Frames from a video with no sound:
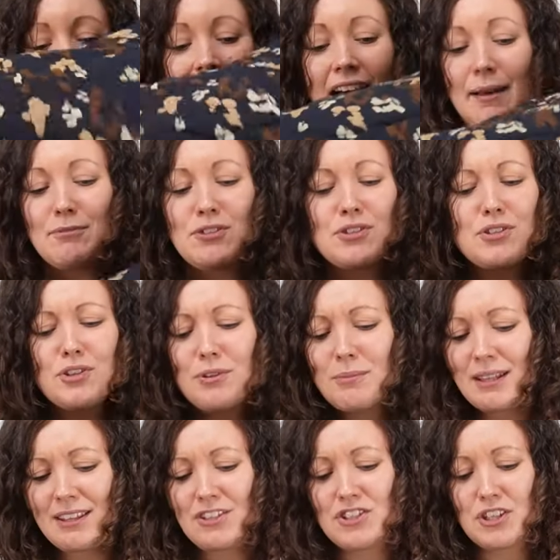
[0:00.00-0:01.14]
Um, so
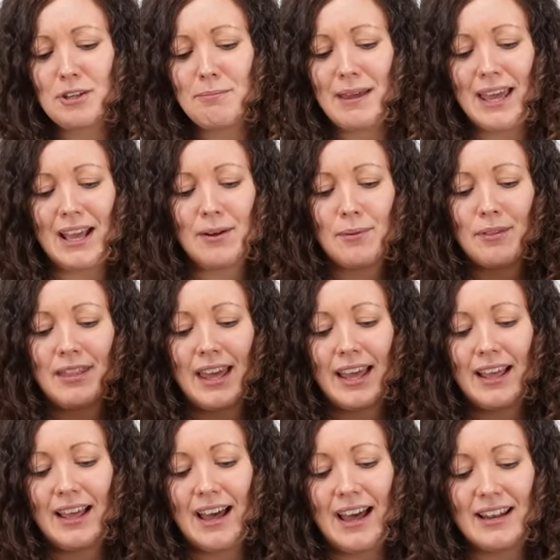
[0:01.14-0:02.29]
many things you can make with
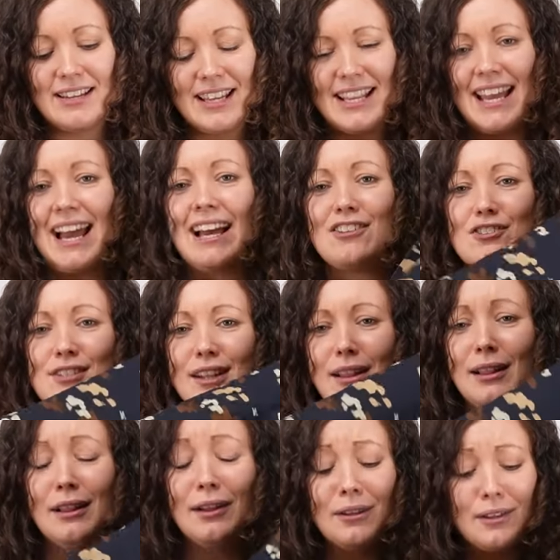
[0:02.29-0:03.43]
it. And uh, yeah, I just
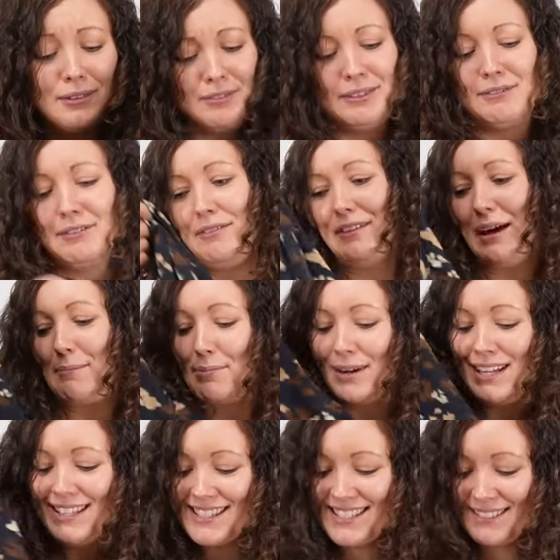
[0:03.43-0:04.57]
love, love, love that
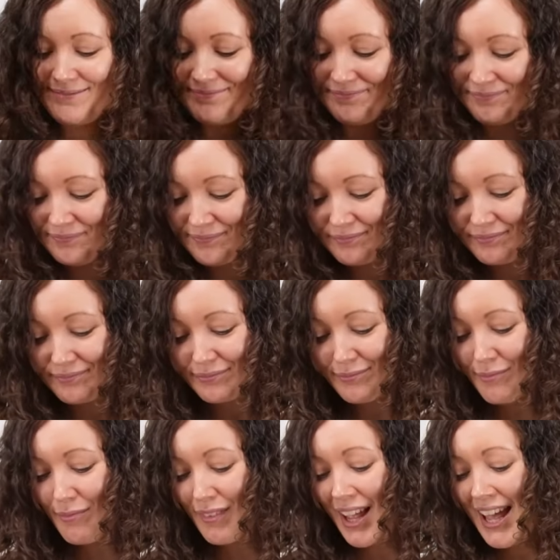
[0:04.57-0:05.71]
print.
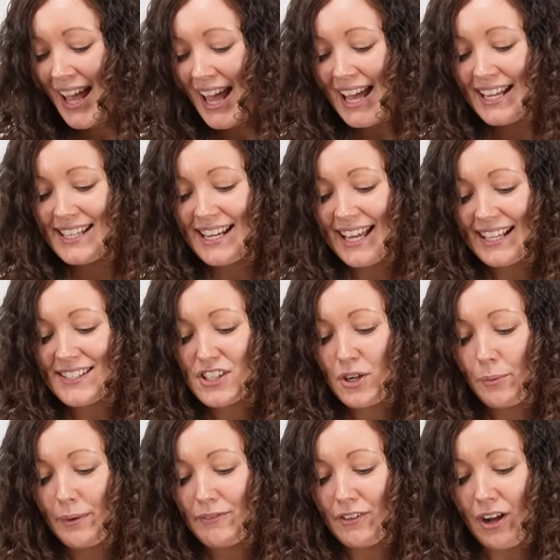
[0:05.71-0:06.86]
Next
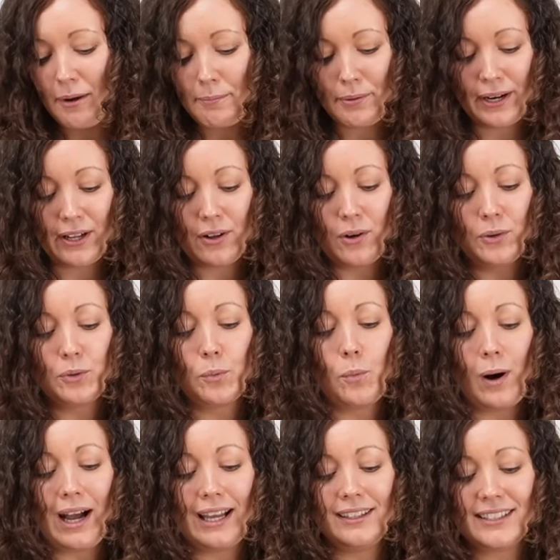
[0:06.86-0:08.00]
up, we've got a print called
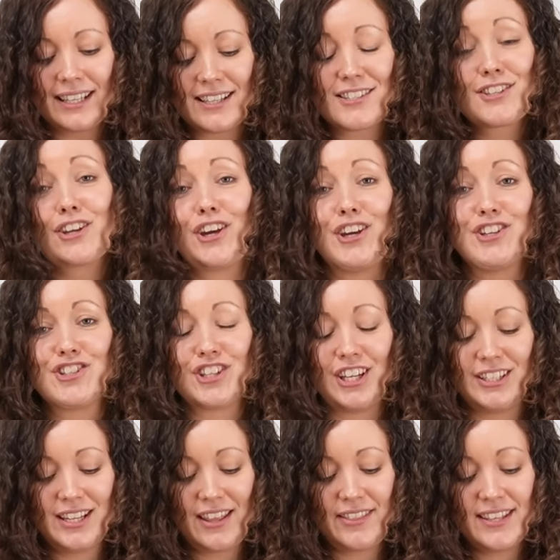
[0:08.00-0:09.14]
Wild
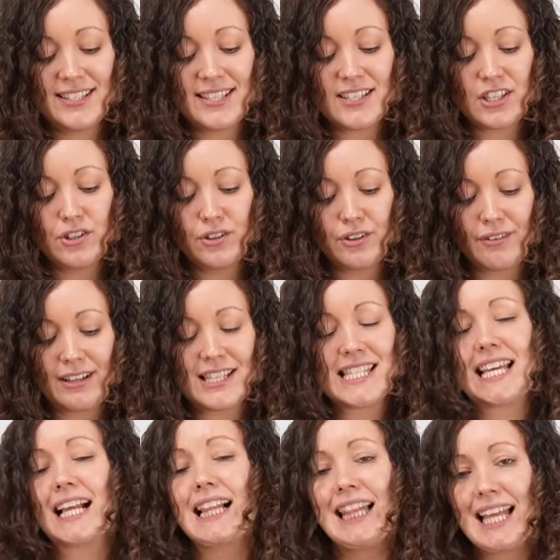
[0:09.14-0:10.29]
Excursion, and this is another, I'd
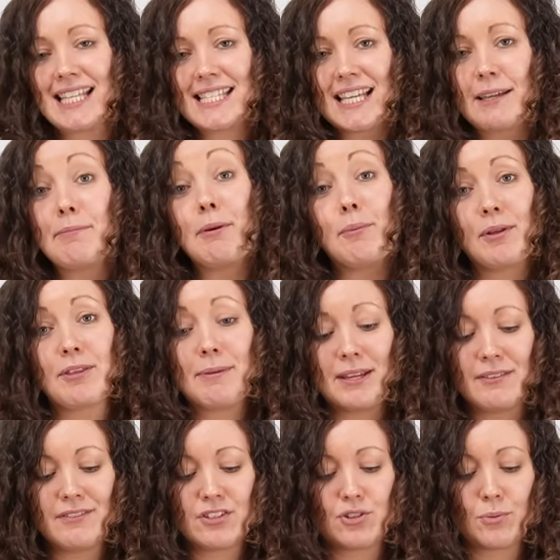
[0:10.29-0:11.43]
say, classic, but with a bit
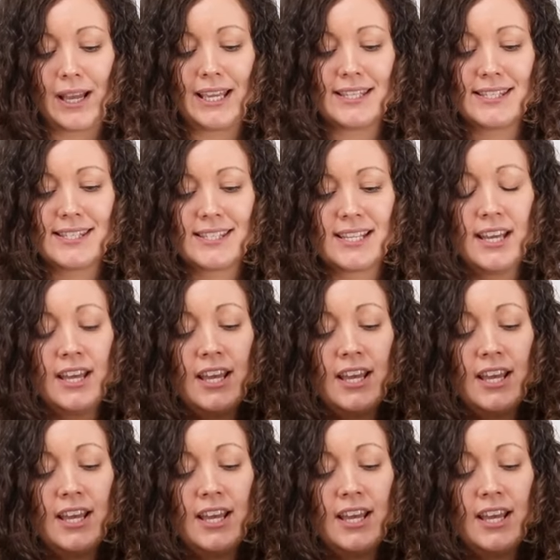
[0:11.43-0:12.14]
of a twist.